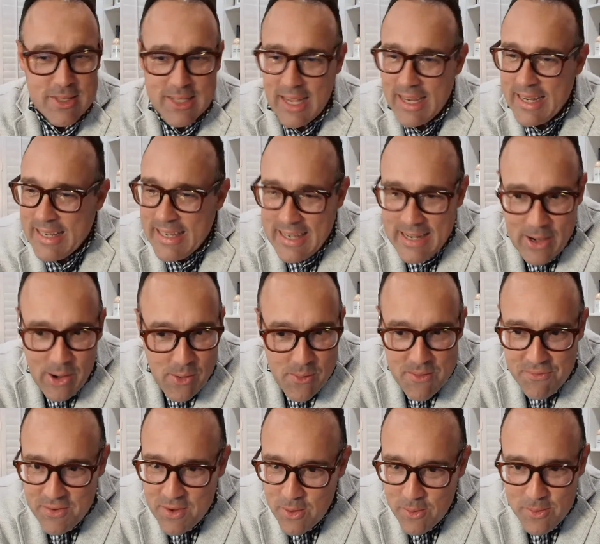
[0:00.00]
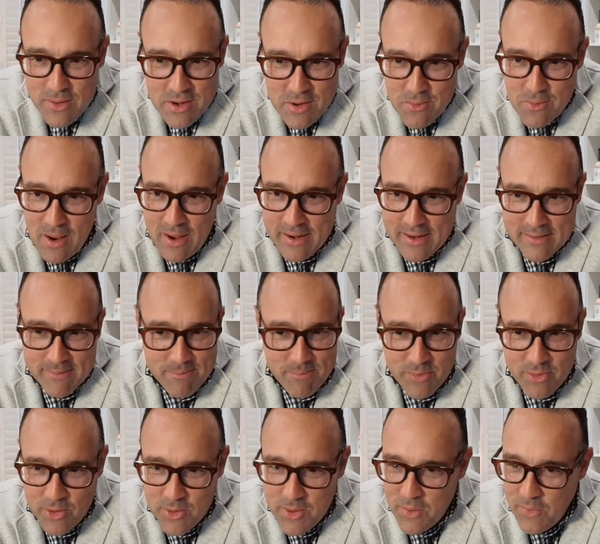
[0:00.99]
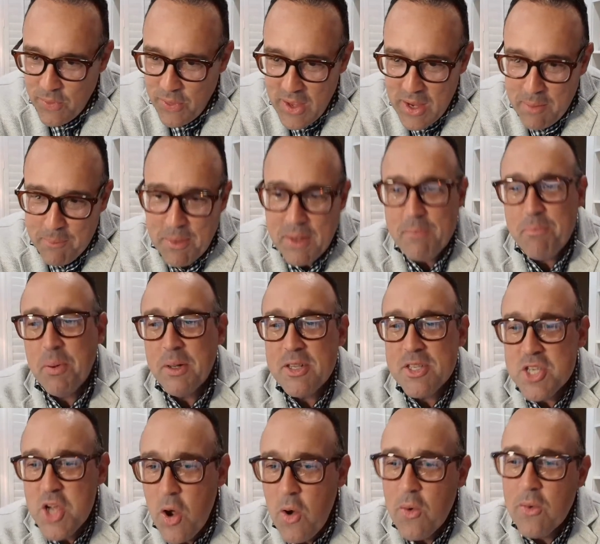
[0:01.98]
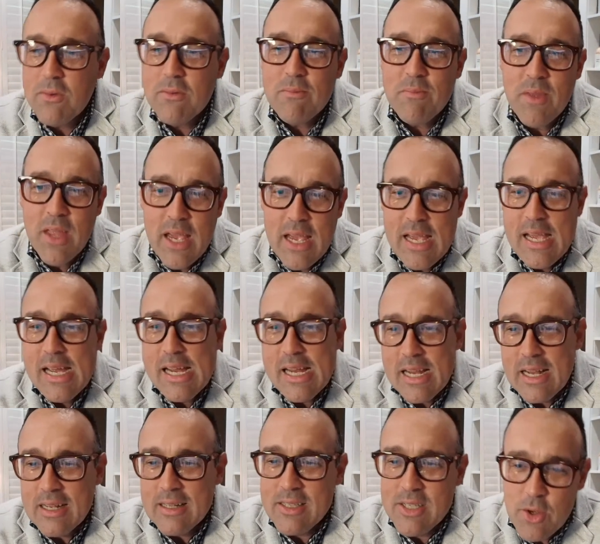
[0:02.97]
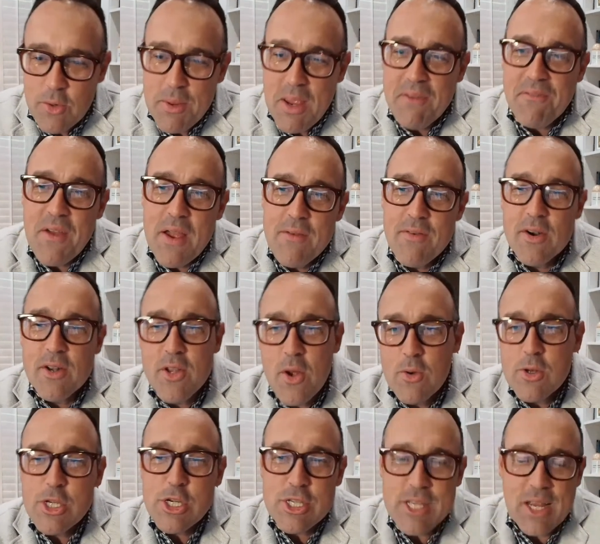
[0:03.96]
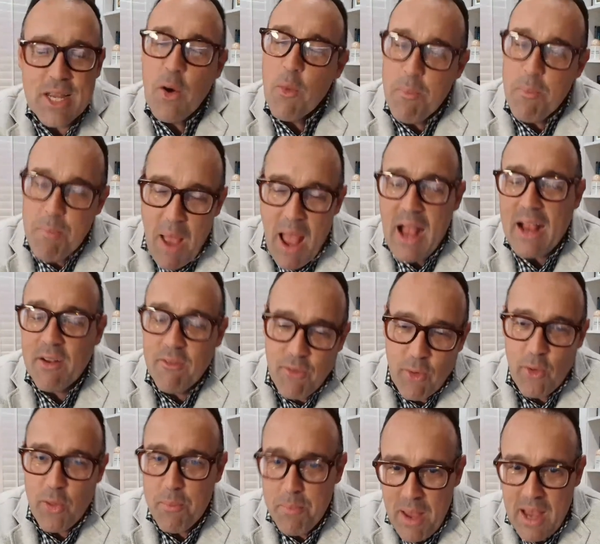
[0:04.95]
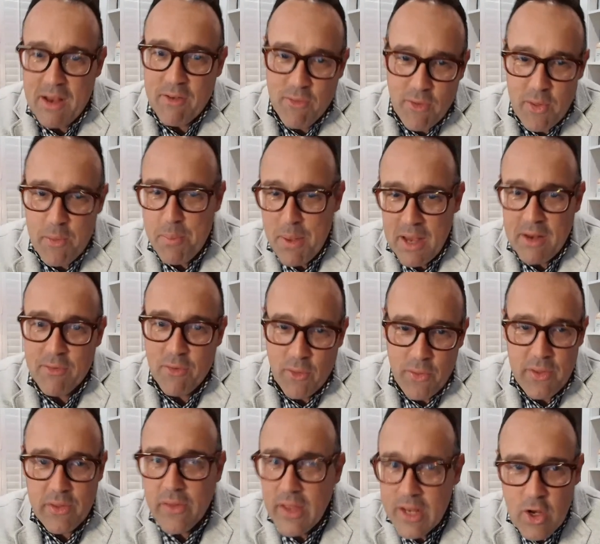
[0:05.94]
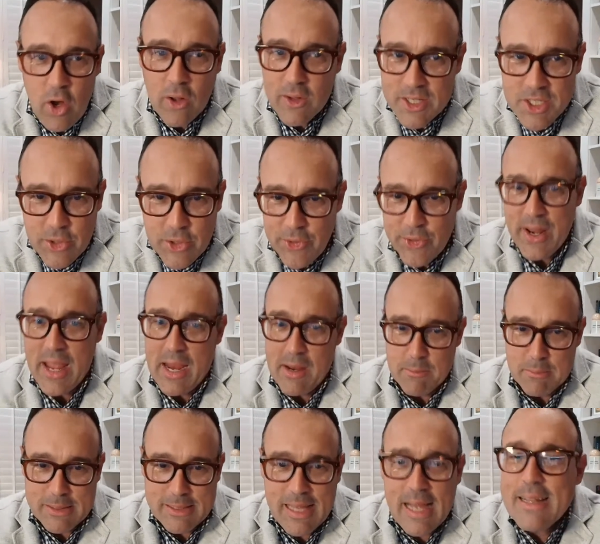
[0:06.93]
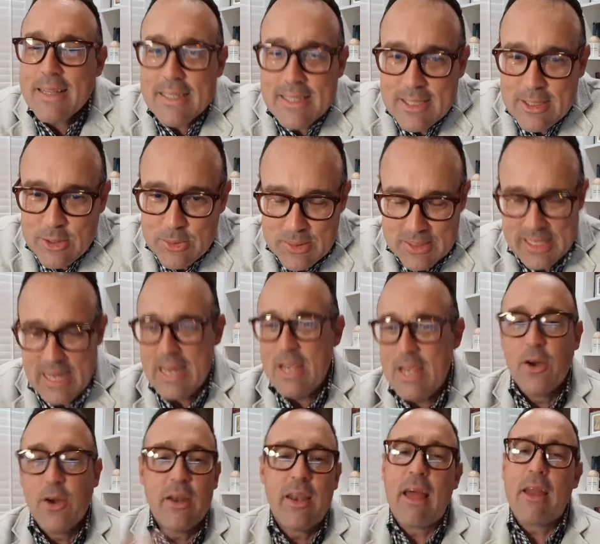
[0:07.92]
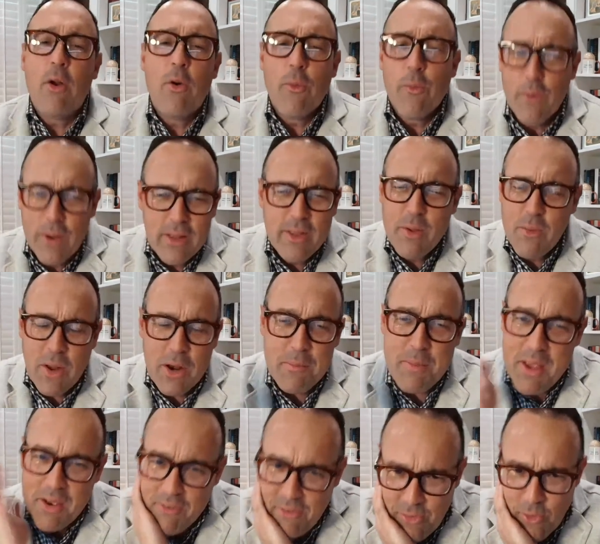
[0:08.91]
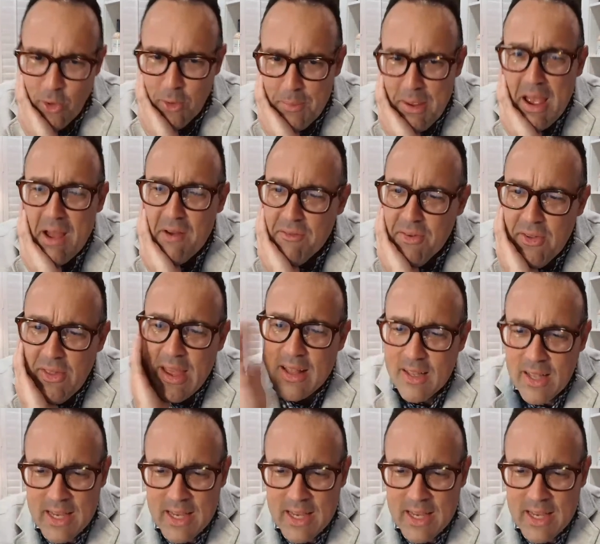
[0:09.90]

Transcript: Like, if you want to do your thing, but don't. Do me a favor. Don't just go back and forth and back and forth and back and forth and call each other names. That doesn't do us any good. And I don't really want to be a format for that.